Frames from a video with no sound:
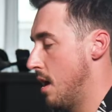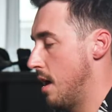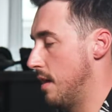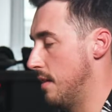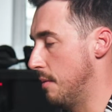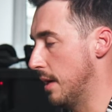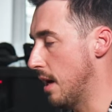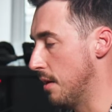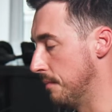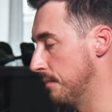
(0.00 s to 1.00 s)
And there we
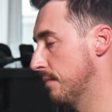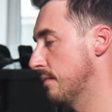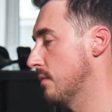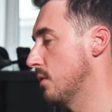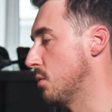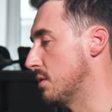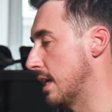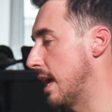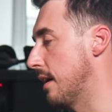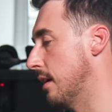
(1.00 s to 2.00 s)
go, all
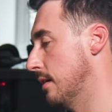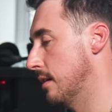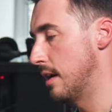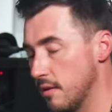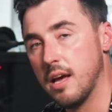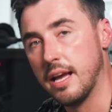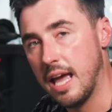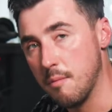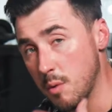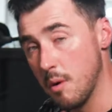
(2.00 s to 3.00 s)
together.
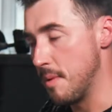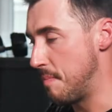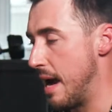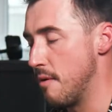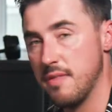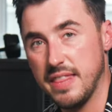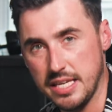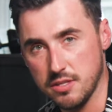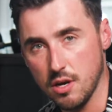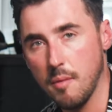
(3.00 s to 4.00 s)
Again, we won't be powering
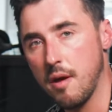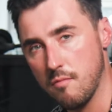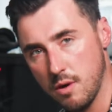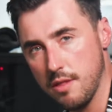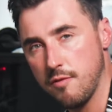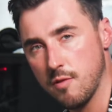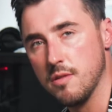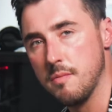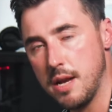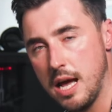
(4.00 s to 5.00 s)
these up and running through
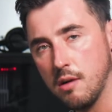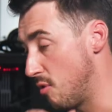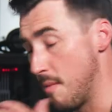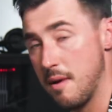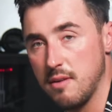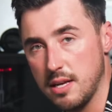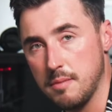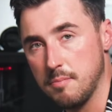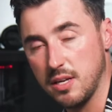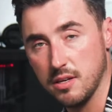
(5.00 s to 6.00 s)
them now, primarily
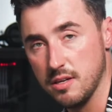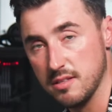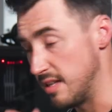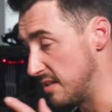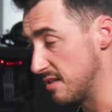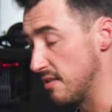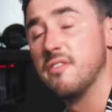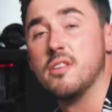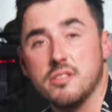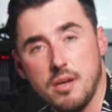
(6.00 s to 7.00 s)
because this is the
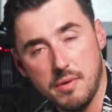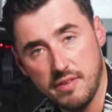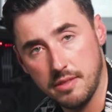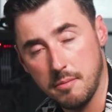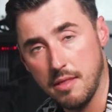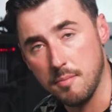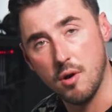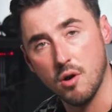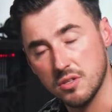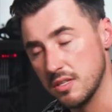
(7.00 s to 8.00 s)
first time we've had them out of the
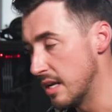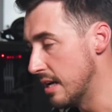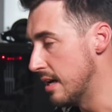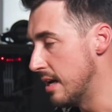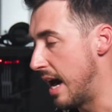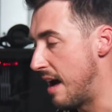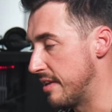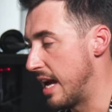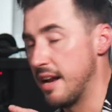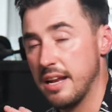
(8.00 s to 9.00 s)
box. I
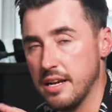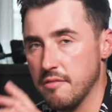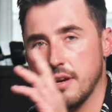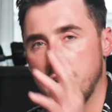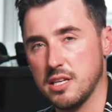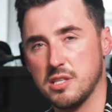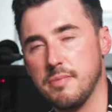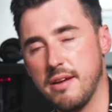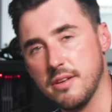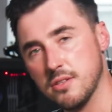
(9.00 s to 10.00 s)
haven't had any real
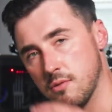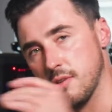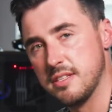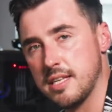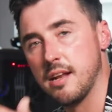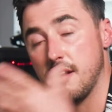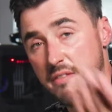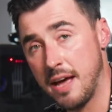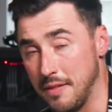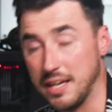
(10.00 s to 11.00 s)
experience or understanding of
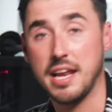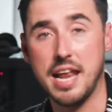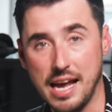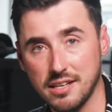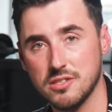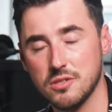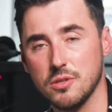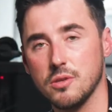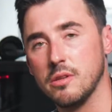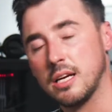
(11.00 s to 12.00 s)
how they connect
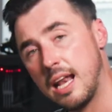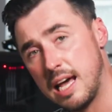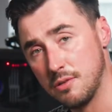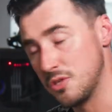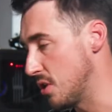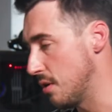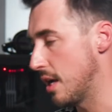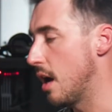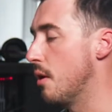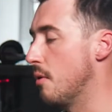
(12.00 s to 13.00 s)
to the cloud
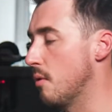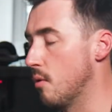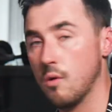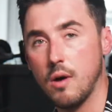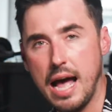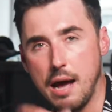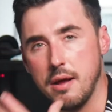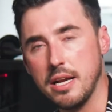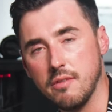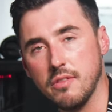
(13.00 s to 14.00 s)
studio or how
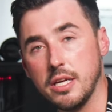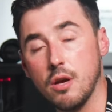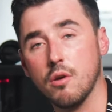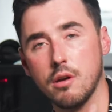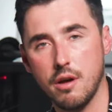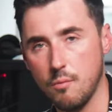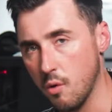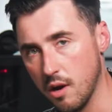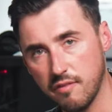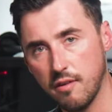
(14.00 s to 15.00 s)
any of the online
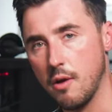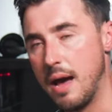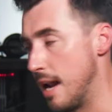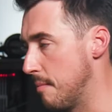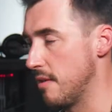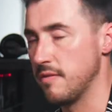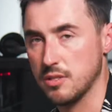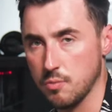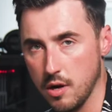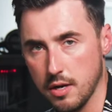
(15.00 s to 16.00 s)
workflow element of
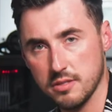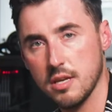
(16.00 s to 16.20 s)
this works.